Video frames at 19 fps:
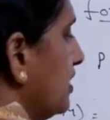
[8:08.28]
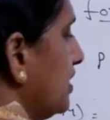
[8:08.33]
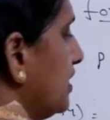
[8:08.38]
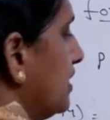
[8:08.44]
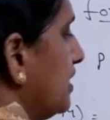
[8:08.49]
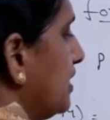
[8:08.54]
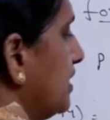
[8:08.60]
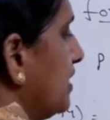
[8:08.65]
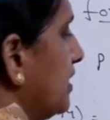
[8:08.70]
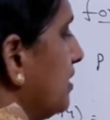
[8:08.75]

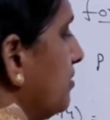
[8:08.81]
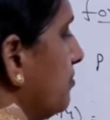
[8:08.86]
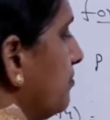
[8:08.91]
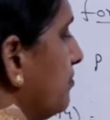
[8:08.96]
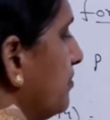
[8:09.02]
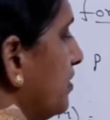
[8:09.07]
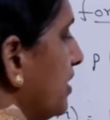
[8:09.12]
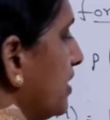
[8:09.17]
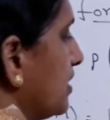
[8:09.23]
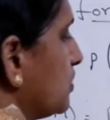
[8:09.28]

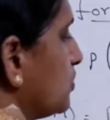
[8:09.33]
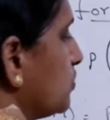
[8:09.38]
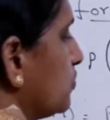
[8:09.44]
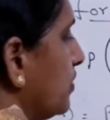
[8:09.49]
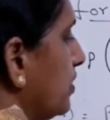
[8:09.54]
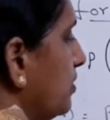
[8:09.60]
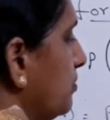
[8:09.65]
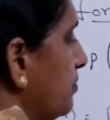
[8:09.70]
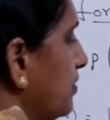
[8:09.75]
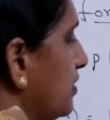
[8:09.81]

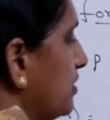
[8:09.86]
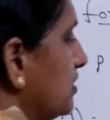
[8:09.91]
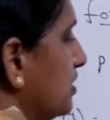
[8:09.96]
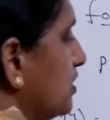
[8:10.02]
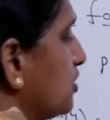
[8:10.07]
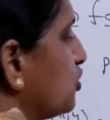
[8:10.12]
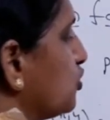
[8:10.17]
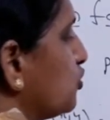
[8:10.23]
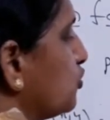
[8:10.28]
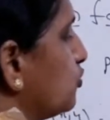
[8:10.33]
x1 plus
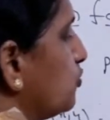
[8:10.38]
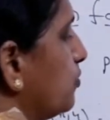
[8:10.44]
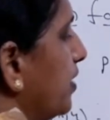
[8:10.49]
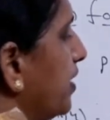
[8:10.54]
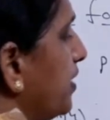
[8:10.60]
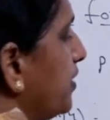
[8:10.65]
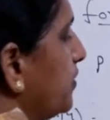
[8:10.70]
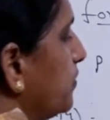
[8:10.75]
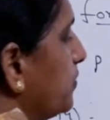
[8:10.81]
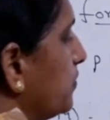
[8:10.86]
x2 by
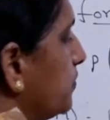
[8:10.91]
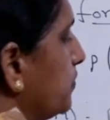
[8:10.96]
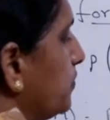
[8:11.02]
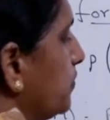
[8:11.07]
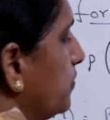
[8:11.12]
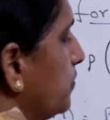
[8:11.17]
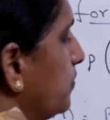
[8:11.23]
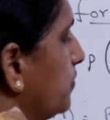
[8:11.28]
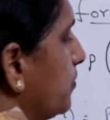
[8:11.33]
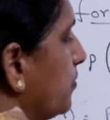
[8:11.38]

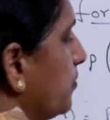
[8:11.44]
2